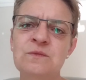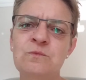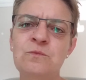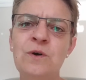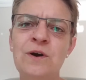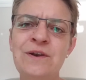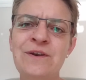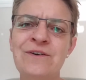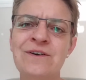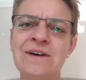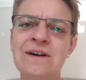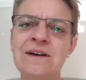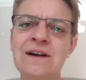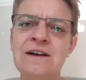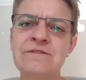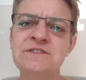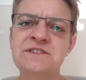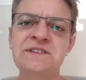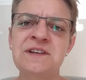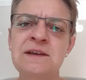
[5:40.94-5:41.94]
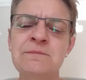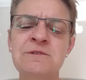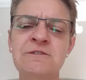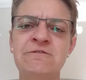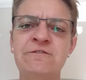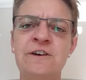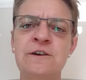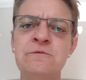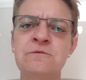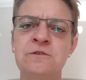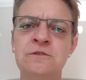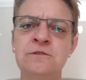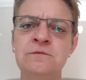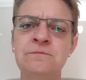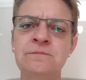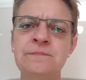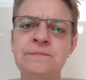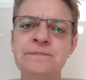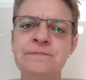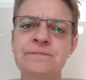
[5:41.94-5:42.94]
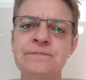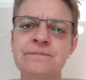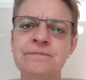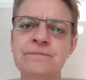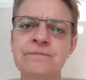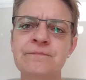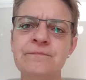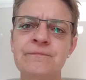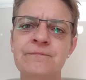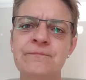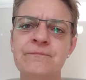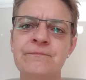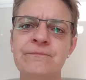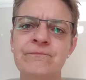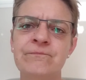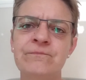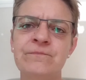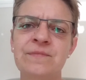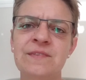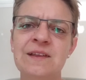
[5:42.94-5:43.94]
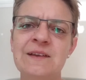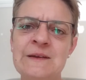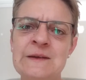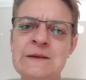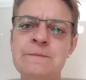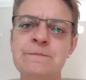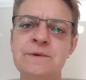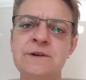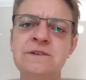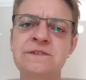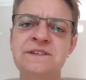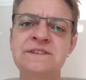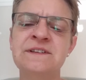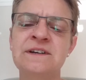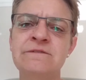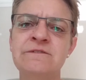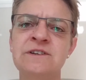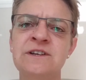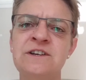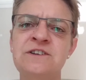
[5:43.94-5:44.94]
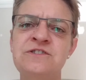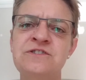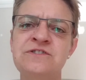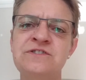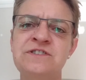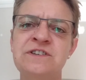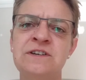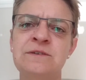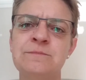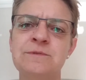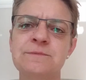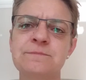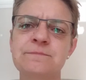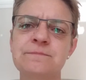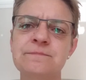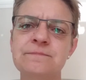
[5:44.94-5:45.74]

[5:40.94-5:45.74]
Why not have a statement phone call? Keep building that relationship.